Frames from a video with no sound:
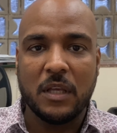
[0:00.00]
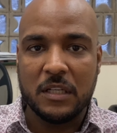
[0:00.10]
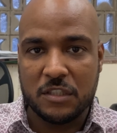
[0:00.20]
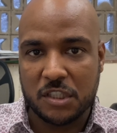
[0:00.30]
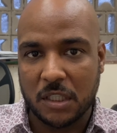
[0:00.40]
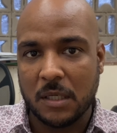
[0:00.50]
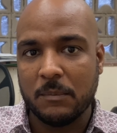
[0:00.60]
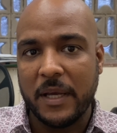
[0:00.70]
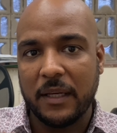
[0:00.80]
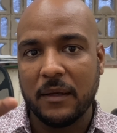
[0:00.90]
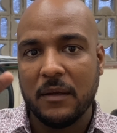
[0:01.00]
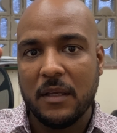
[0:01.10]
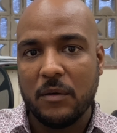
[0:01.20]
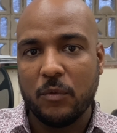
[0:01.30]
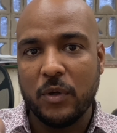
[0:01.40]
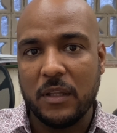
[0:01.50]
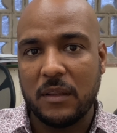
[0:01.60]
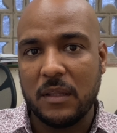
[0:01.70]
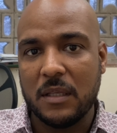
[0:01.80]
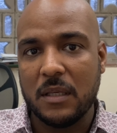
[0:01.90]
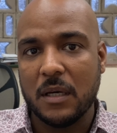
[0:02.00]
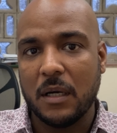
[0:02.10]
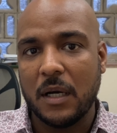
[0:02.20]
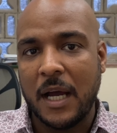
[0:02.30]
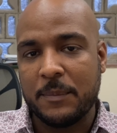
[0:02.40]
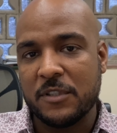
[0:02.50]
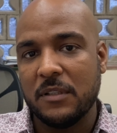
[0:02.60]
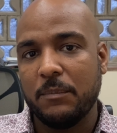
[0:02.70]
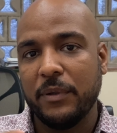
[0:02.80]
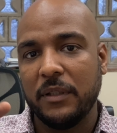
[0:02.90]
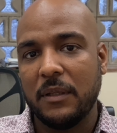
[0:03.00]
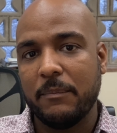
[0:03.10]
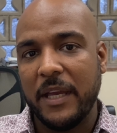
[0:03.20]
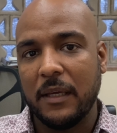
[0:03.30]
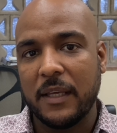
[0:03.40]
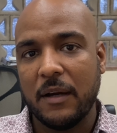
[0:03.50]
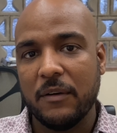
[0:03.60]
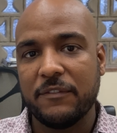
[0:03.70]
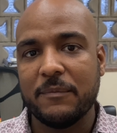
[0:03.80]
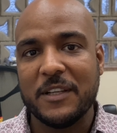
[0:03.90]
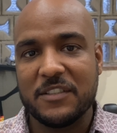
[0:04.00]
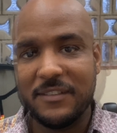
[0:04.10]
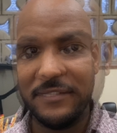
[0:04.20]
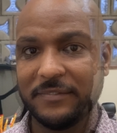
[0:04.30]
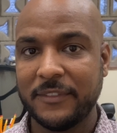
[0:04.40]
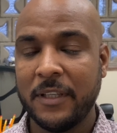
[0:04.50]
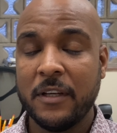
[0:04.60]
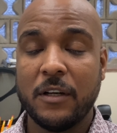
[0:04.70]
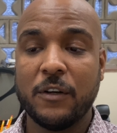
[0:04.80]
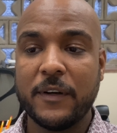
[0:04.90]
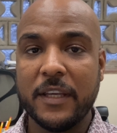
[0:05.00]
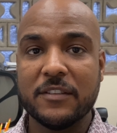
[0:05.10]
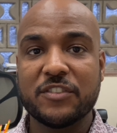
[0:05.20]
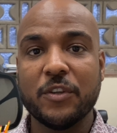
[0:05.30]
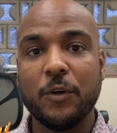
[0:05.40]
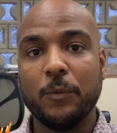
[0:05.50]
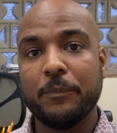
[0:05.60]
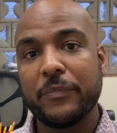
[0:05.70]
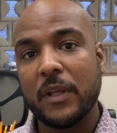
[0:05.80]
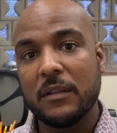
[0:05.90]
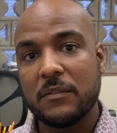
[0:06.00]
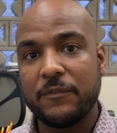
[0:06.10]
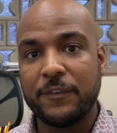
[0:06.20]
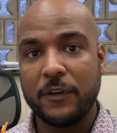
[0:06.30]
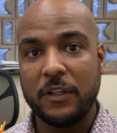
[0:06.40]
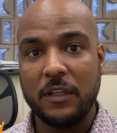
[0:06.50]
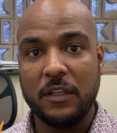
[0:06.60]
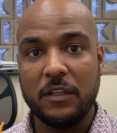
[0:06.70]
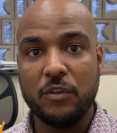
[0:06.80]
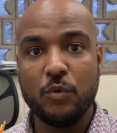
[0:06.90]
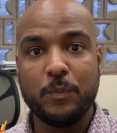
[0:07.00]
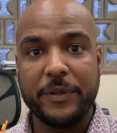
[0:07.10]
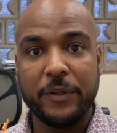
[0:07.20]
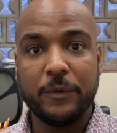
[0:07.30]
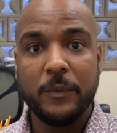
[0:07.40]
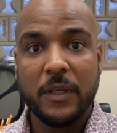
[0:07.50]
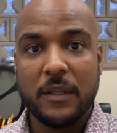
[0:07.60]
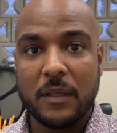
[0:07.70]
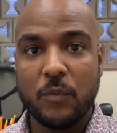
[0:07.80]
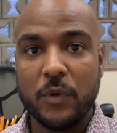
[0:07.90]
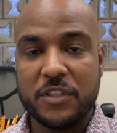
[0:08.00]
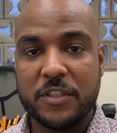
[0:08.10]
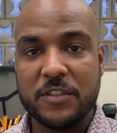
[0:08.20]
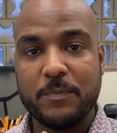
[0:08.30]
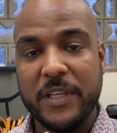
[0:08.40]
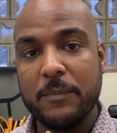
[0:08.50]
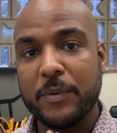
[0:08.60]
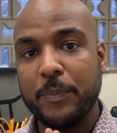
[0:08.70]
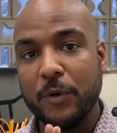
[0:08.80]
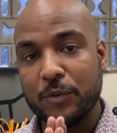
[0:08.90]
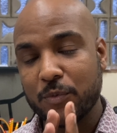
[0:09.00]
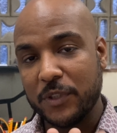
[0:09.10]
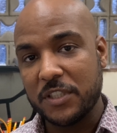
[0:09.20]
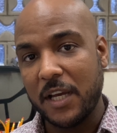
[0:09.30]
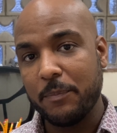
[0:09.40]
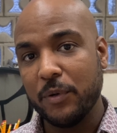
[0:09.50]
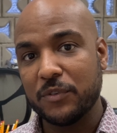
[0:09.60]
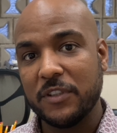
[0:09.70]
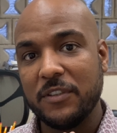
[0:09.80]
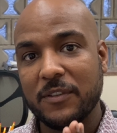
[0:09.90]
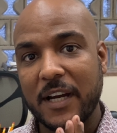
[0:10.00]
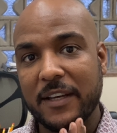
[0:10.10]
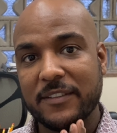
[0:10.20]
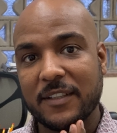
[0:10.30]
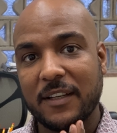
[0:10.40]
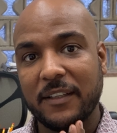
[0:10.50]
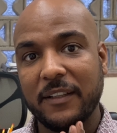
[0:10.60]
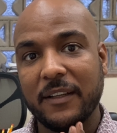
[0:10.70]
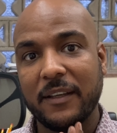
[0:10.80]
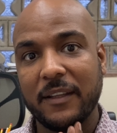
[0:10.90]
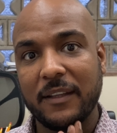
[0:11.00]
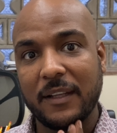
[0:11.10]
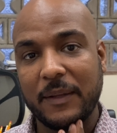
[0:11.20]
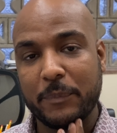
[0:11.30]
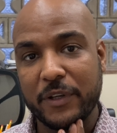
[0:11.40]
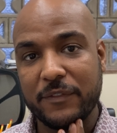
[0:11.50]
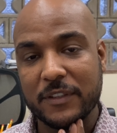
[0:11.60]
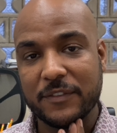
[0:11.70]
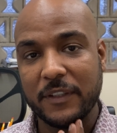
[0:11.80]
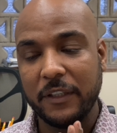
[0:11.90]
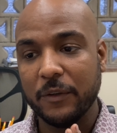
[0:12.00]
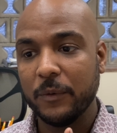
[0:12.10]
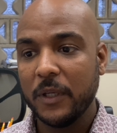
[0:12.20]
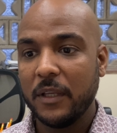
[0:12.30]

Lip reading: and you should come back with the option to put the bank account information. All right, so for the new bill, which is being proposed, which I posted you guys on the previous video,